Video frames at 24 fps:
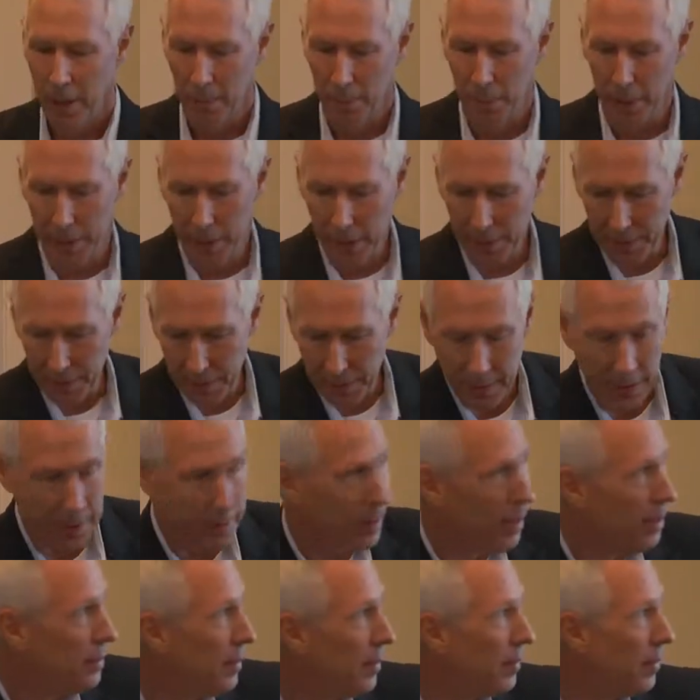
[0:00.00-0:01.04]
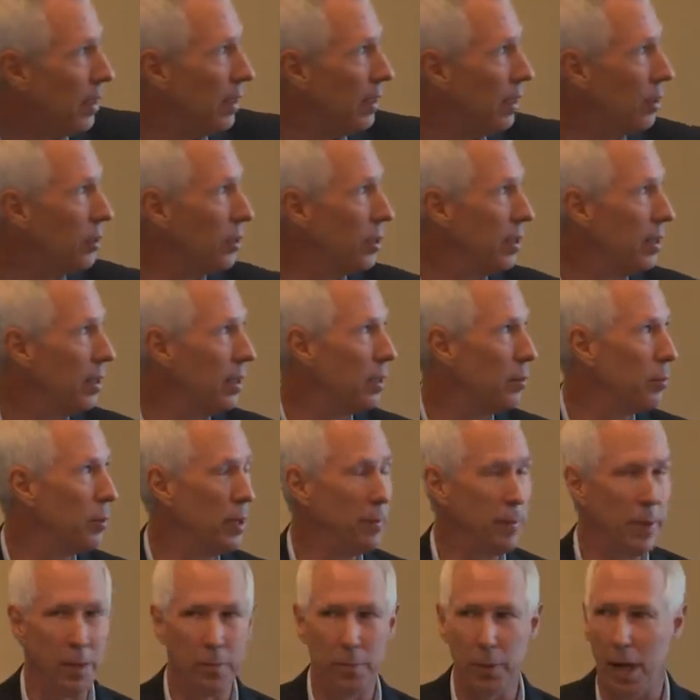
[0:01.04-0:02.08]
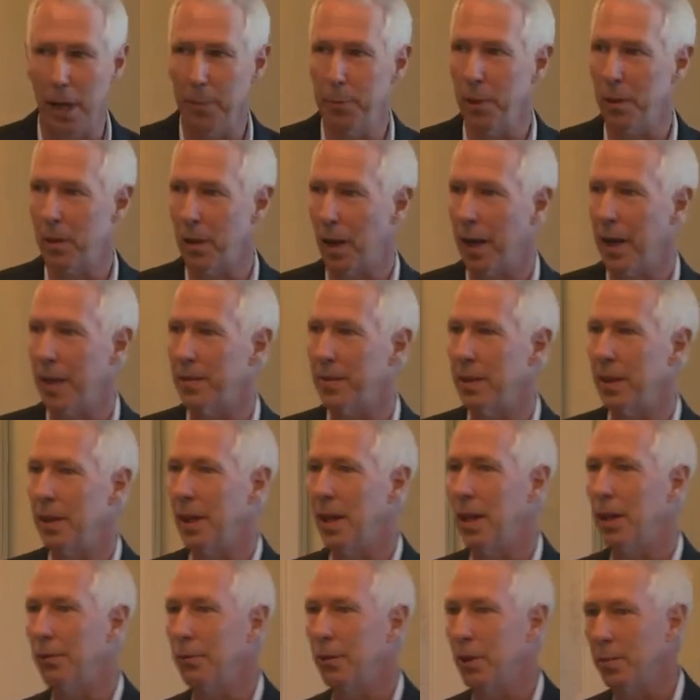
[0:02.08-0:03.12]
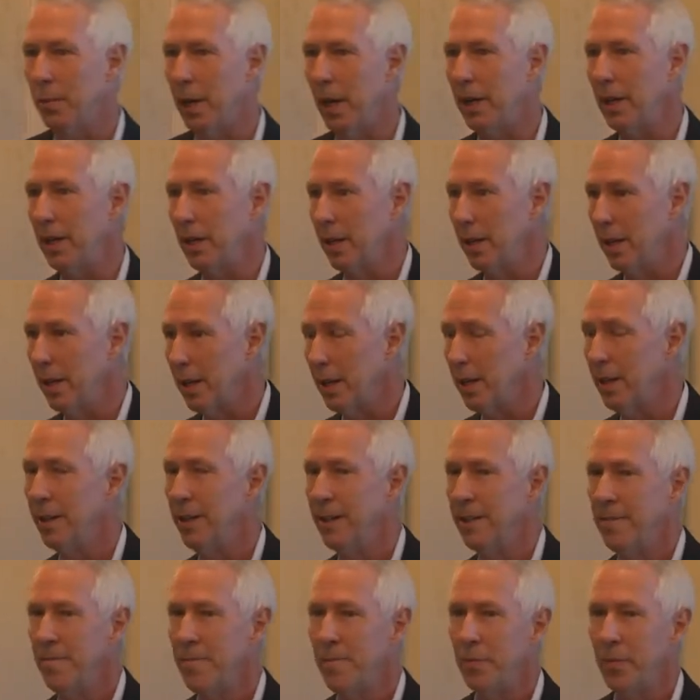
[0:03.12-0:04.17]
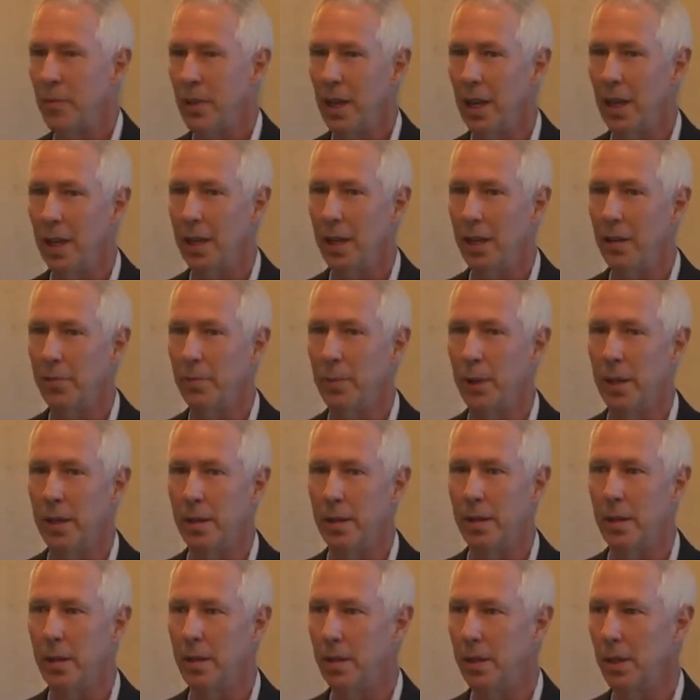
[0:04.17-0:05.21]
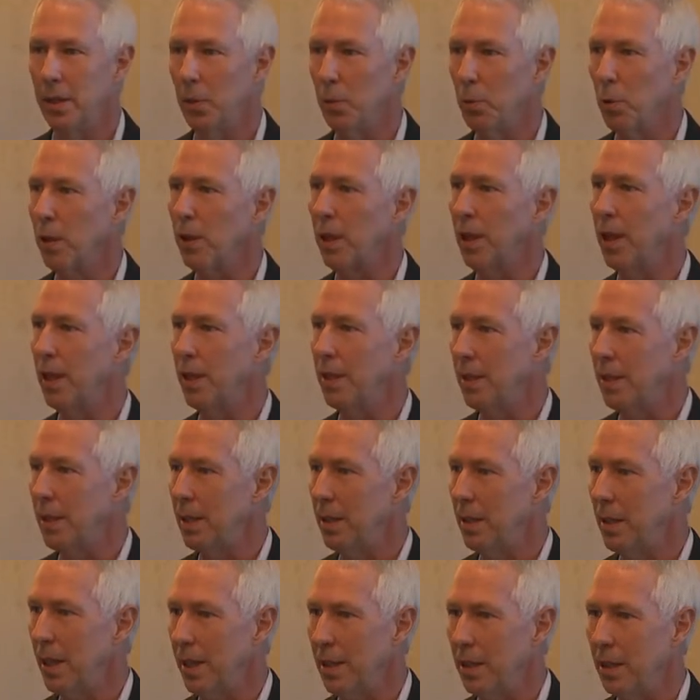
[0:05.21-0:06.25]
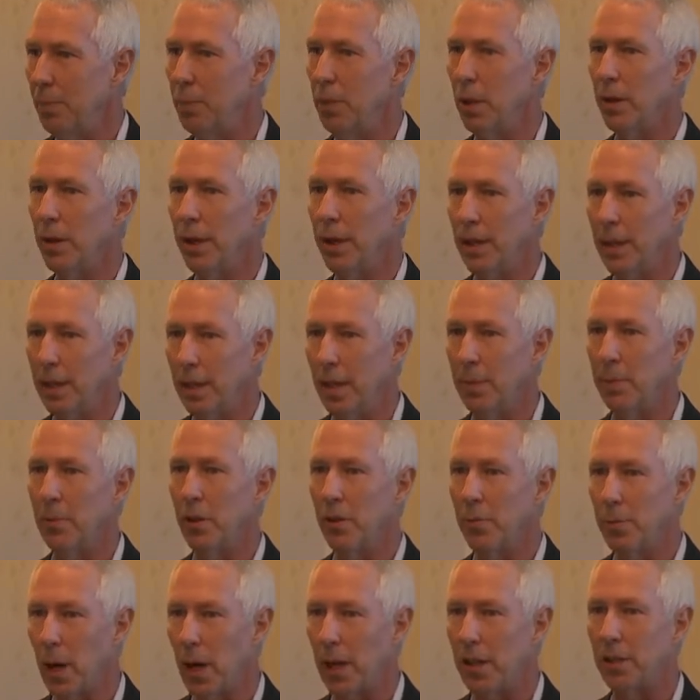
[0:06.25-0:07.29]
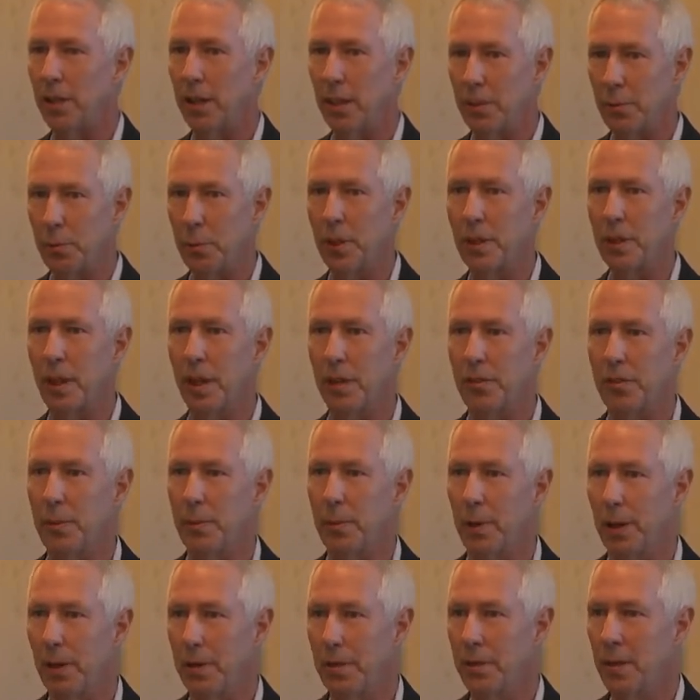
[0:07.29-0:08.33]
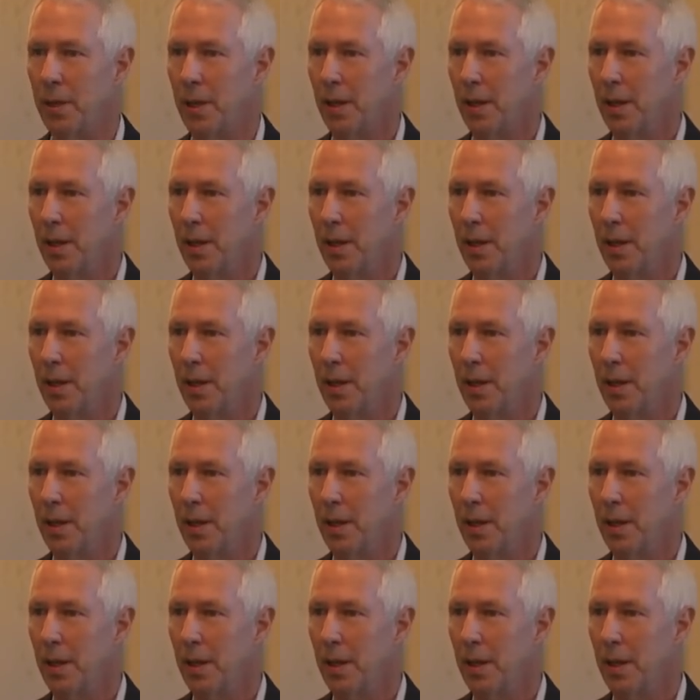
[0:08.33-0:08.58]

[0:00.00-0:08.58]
But this is a notion that we've been popularizing now for about a year and have been working on deploying a number of projects with customers